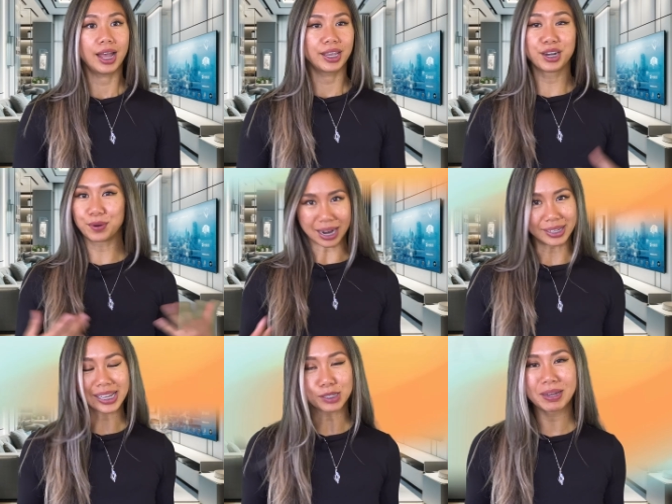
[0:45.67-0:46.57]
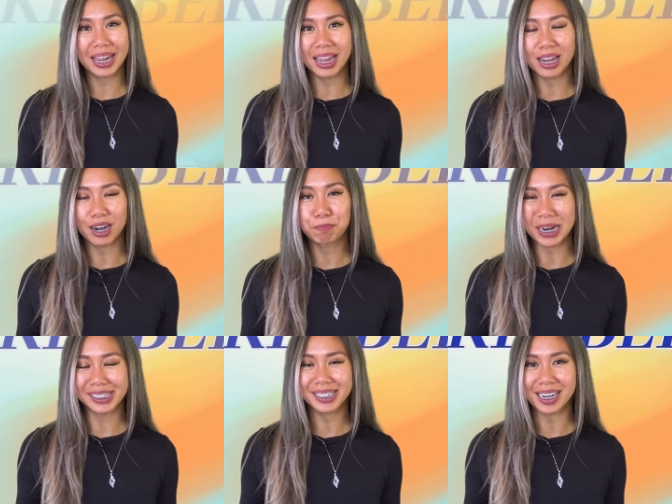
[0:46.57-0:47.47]
You know what else has been getting a lot of
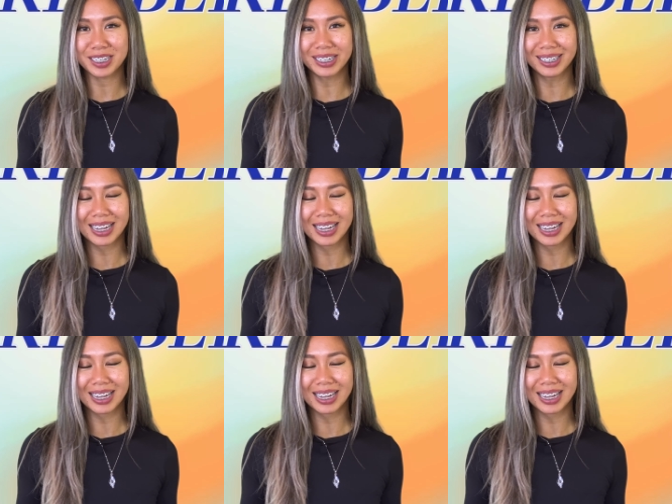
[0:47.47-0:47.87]
press attention?